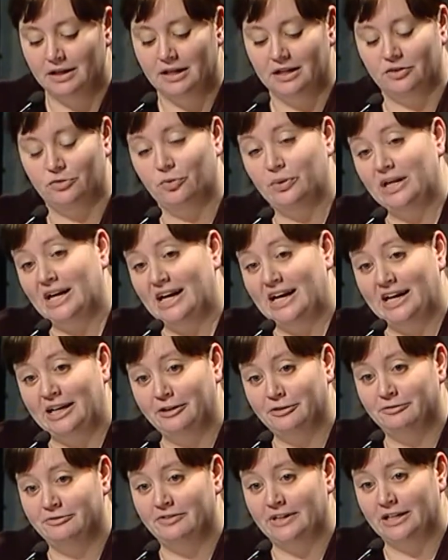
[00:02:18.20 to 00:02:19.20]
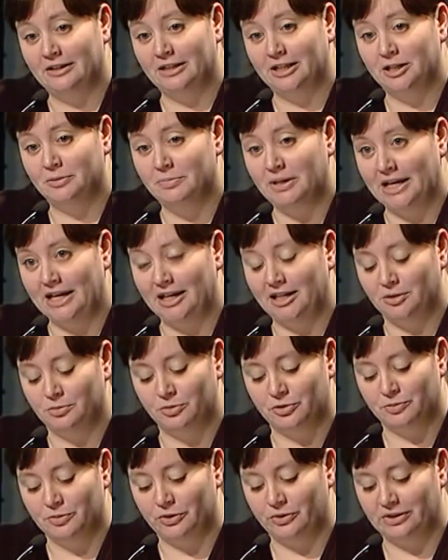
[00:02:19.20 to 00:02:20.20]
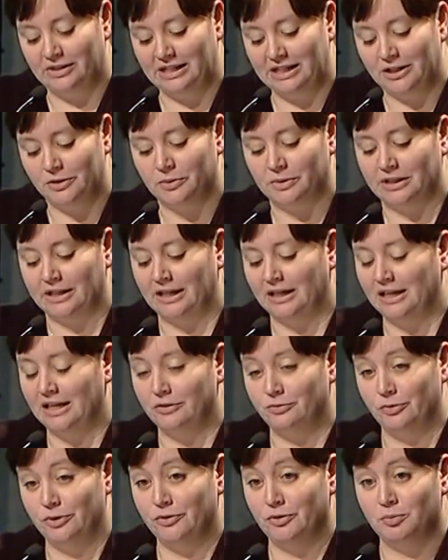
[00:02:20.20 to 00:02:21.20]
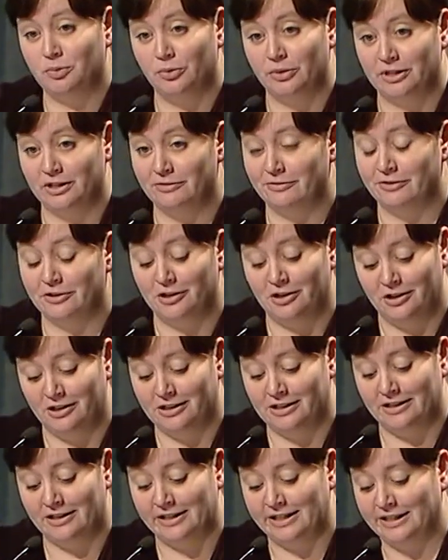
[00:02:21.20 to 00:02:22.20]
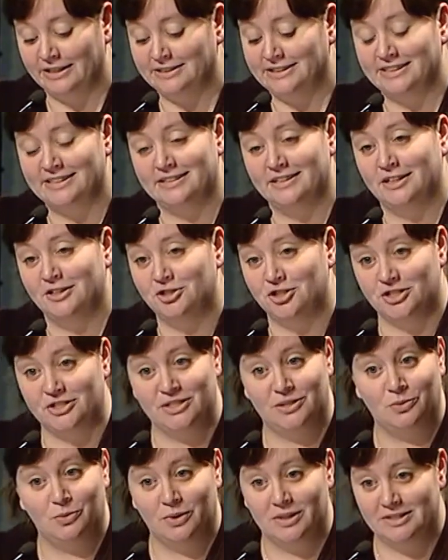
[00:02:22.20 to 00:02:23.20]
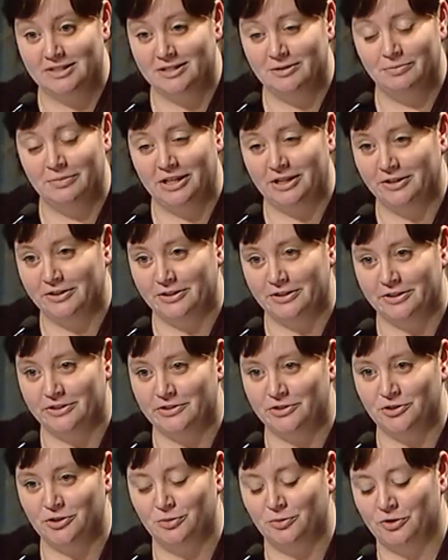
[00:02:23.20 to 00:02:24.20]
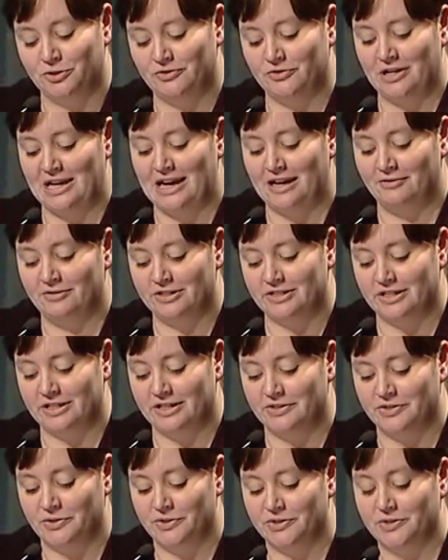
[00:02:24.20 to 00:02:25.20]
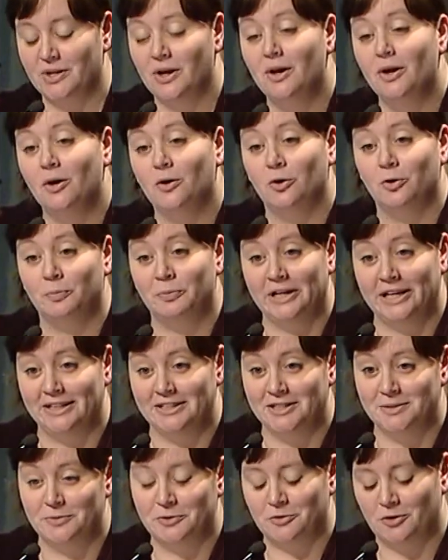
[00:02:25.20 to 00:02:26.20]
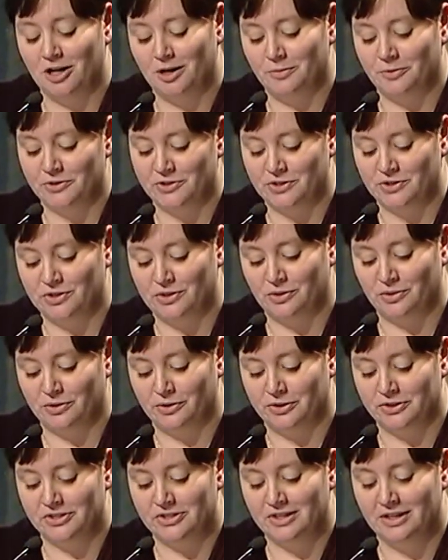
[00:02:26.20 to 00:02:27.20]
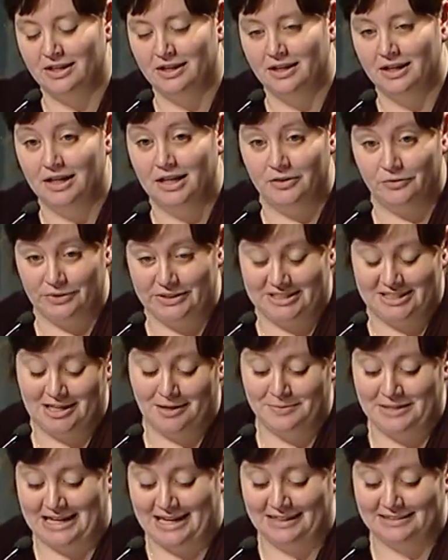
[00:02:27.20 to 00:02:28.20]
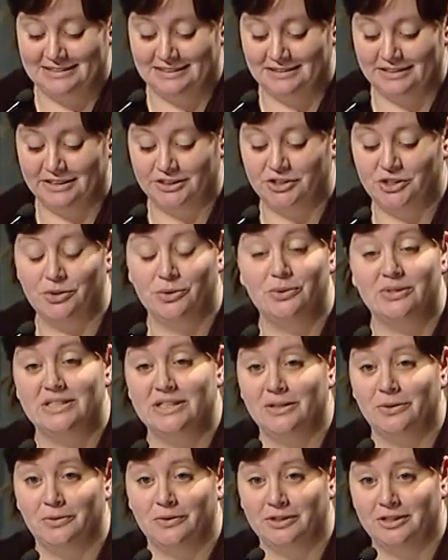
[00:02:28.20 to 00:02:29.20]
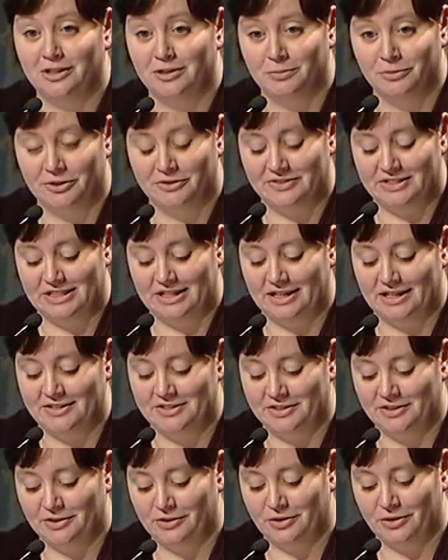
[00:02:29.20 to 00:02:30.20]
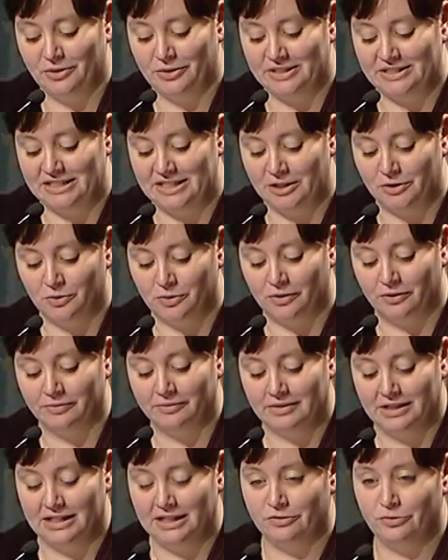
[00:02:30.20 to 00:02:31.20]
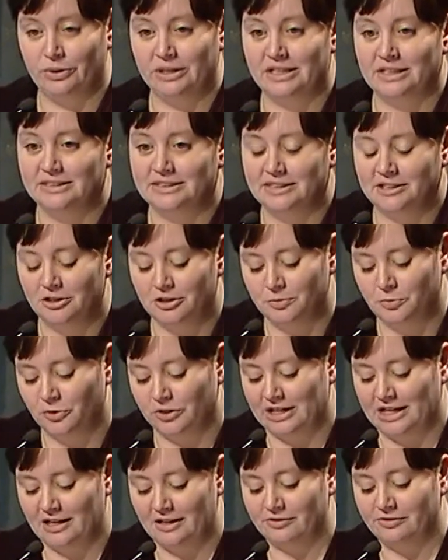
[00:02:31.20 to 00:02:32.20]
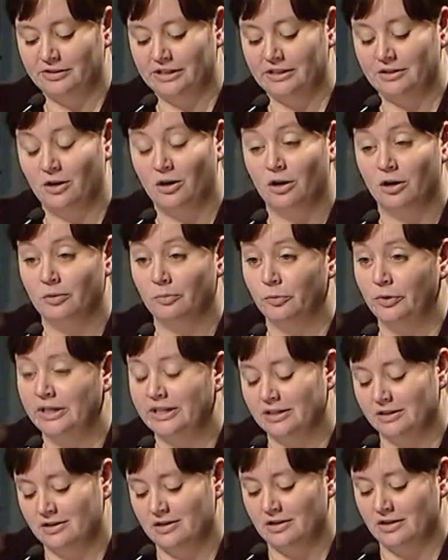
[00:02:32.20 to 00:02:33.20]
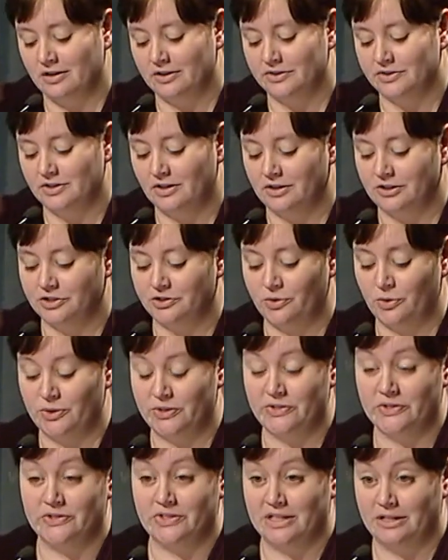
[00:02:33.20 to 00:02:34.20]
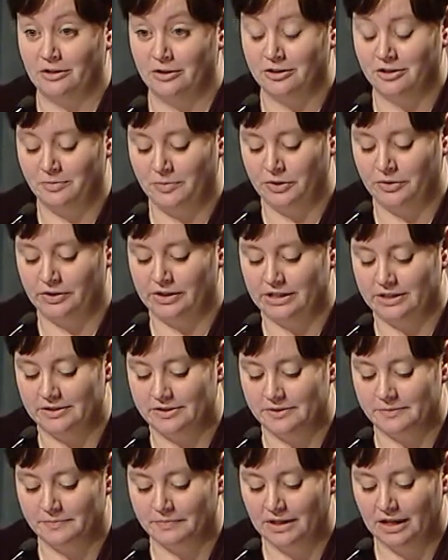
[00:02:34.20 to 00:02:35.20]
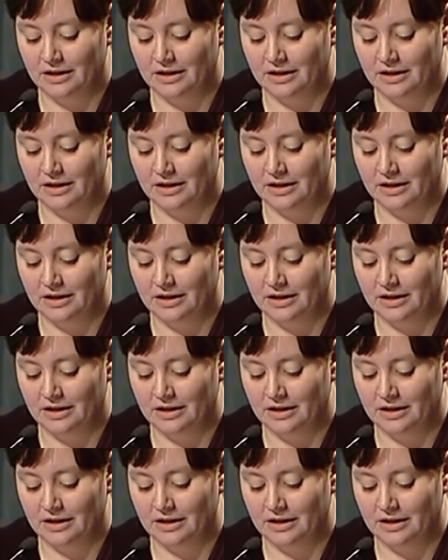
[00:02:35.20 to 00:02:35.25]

if we hired fairly and paid and promoted equally, if we reported for all audiences, not just the ones that make good consumers for advertisers or paid subscribers and donors, if we stopped acting like two is the only number of sides and they're always equal, and if we considered more carefully the harm we can cause our sources and our communities.